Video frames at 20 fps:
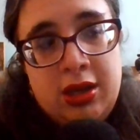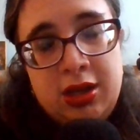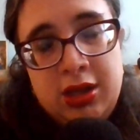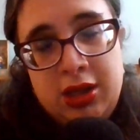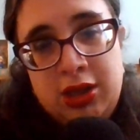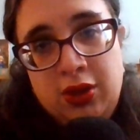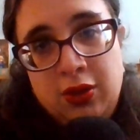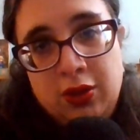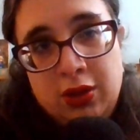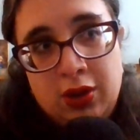
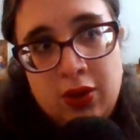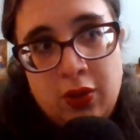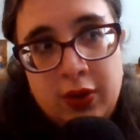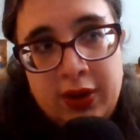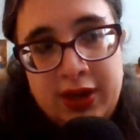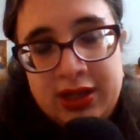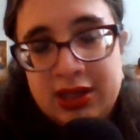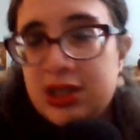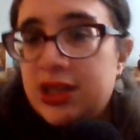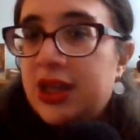you're
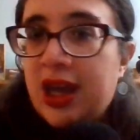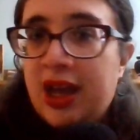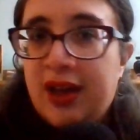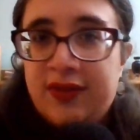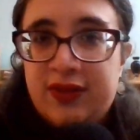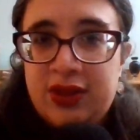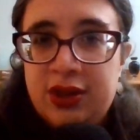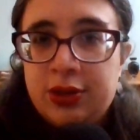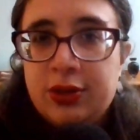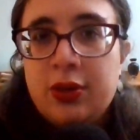going to have
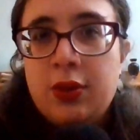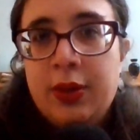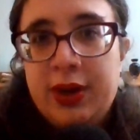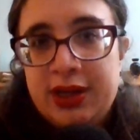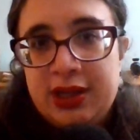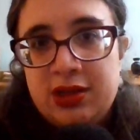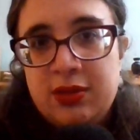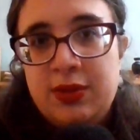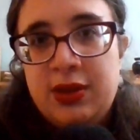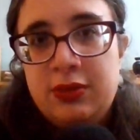you're going
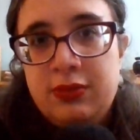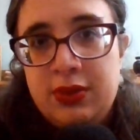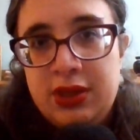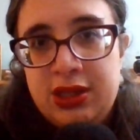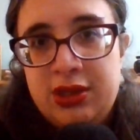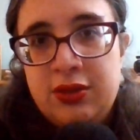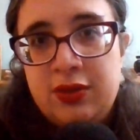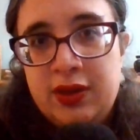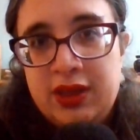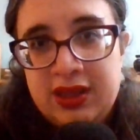to be
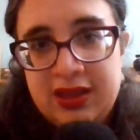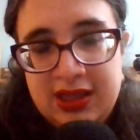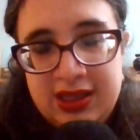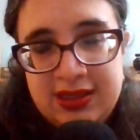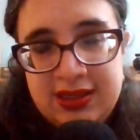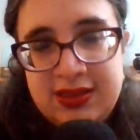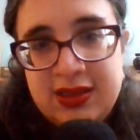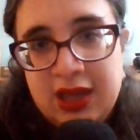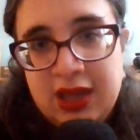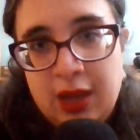redoing
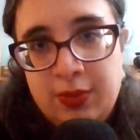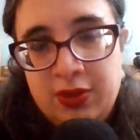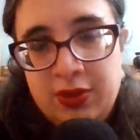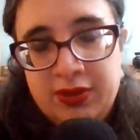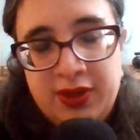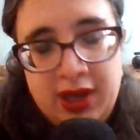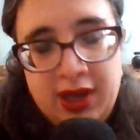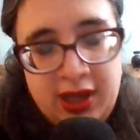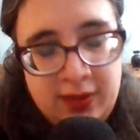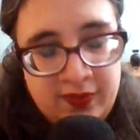this a couple
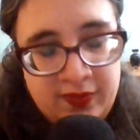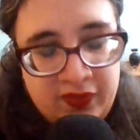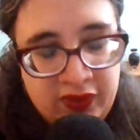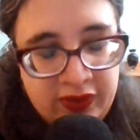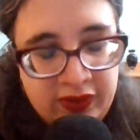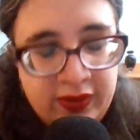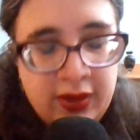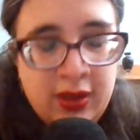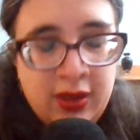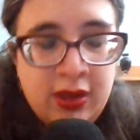
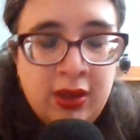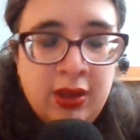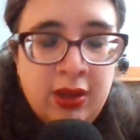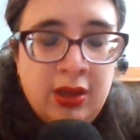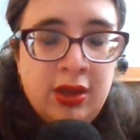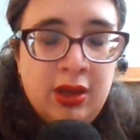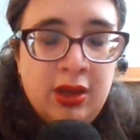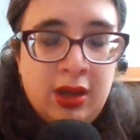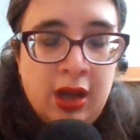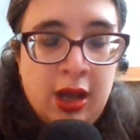times
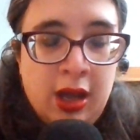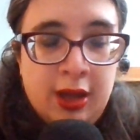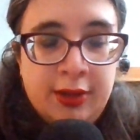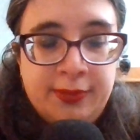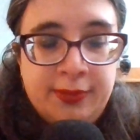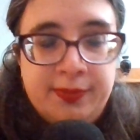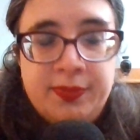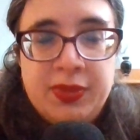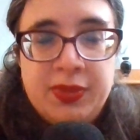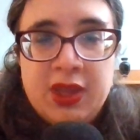because
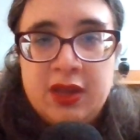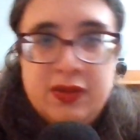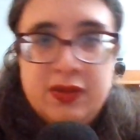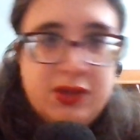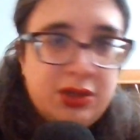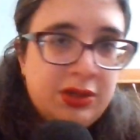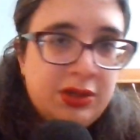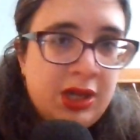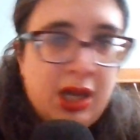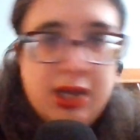um,
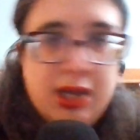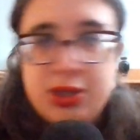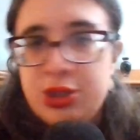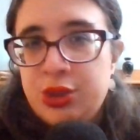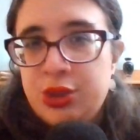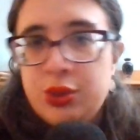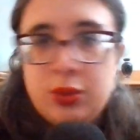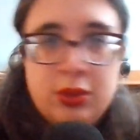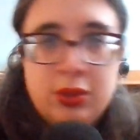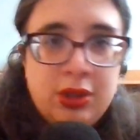you're not
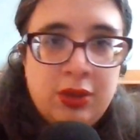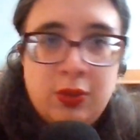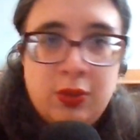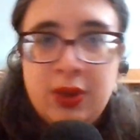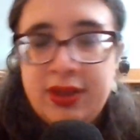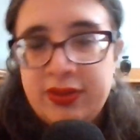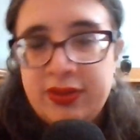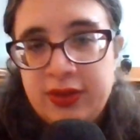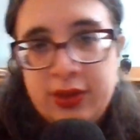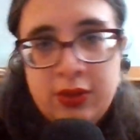sure
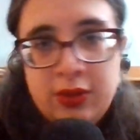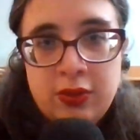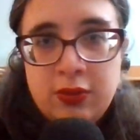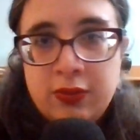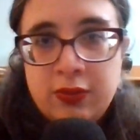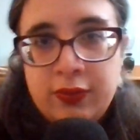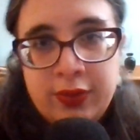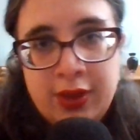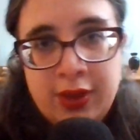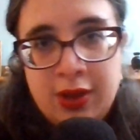what the new
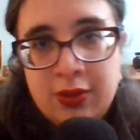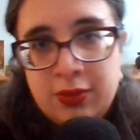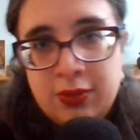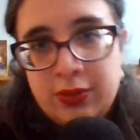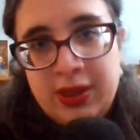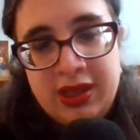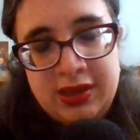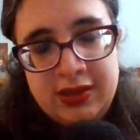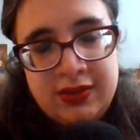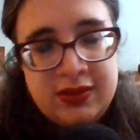flow
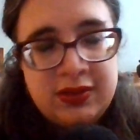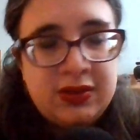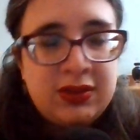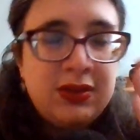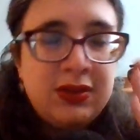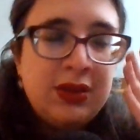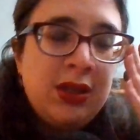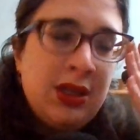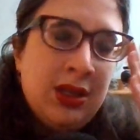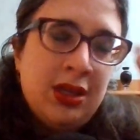is.
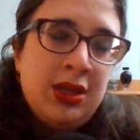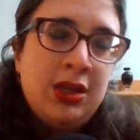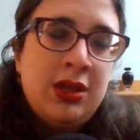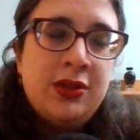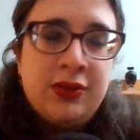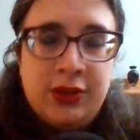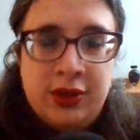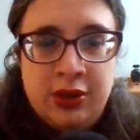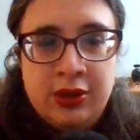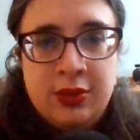
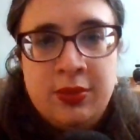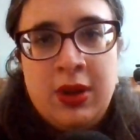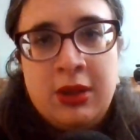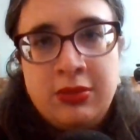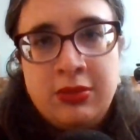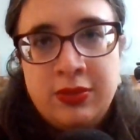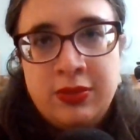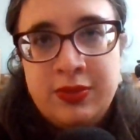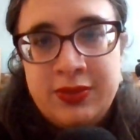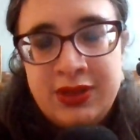So you're
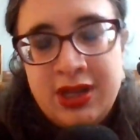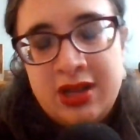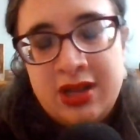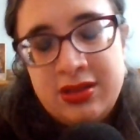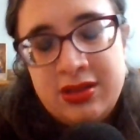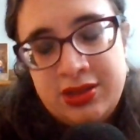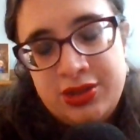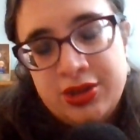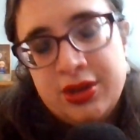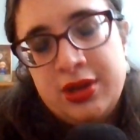probably now
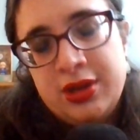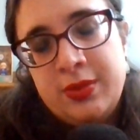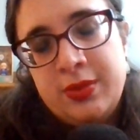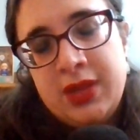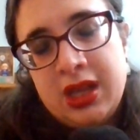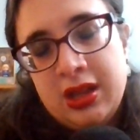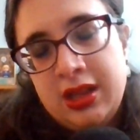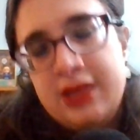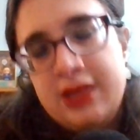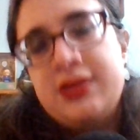that you're going to be
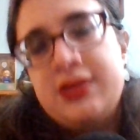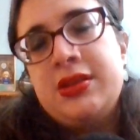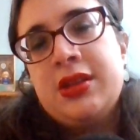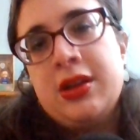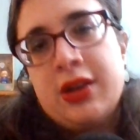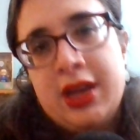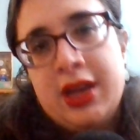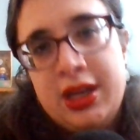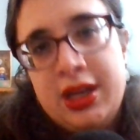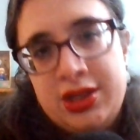cleansing your
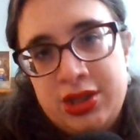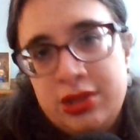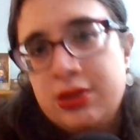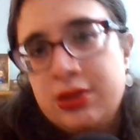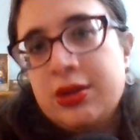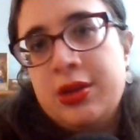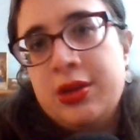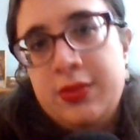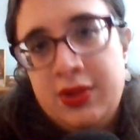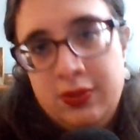kitchen, you're
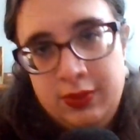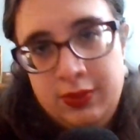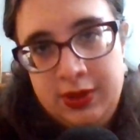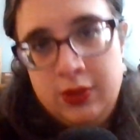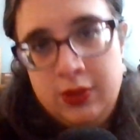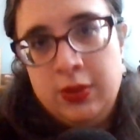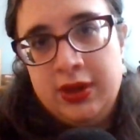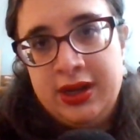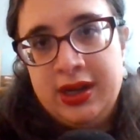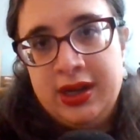going to be
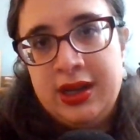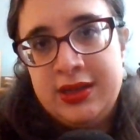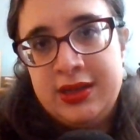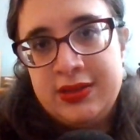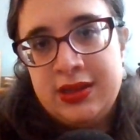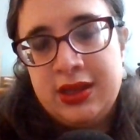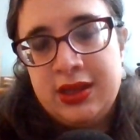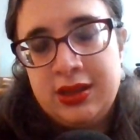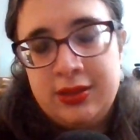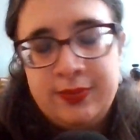
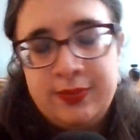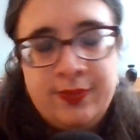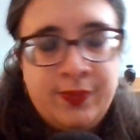reorganizing it.